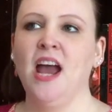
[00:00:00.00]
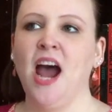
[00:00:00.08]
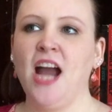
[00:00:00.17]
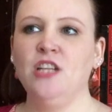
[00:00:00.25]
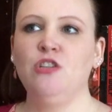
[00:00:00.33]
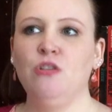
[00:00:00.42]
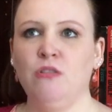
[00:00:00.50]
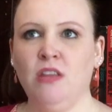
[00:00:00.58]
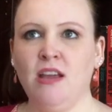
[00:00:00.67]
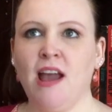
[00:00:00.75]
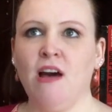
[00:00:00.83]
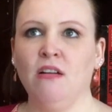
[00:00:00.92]
I do
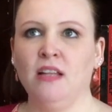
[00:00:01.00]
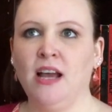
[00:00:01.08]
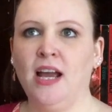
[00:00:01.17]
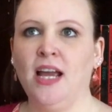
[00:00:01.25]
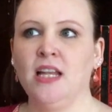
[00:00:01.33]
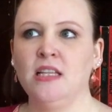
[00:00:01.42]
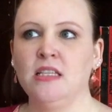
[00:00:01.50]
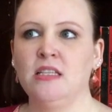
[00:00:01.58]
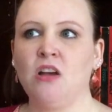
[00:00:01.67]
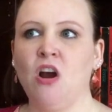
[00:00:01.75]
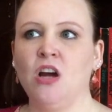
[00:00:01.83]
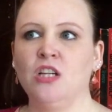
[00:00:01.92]
think outlines
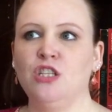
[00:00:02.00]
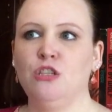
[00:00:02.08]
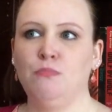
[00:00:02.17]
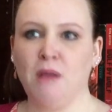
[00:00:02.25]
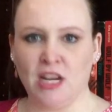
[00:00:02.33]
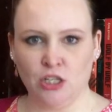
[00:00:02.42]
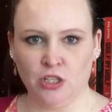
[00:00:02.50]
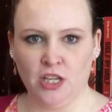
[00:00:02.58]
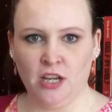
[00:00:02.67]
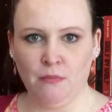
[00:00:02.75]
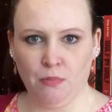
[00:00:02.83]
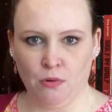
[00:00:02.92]
are
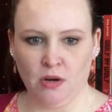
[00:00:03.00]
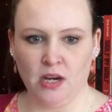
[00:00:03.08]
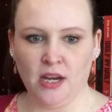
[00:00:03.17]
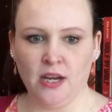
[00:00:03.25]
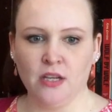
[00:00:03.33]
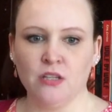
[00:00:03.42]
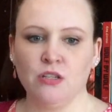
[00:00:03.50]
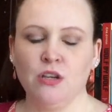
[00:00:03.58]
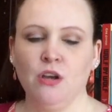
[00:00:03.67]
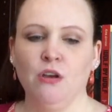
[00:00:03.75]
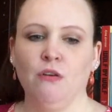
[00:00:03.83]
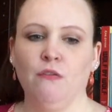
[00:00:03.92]
especially important
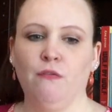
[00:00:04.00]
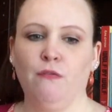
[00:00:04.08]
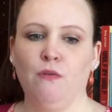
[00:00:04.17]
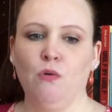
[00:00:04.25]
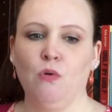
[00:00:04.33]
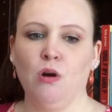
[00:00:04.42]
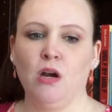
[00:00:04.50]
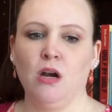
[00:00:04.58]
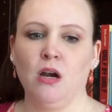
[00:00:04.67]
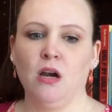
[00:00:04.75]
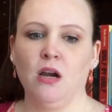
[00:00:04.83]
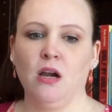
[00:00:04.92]

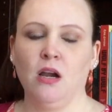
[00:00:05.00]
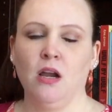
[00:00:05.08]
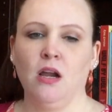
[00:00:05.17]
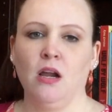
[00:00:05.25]
for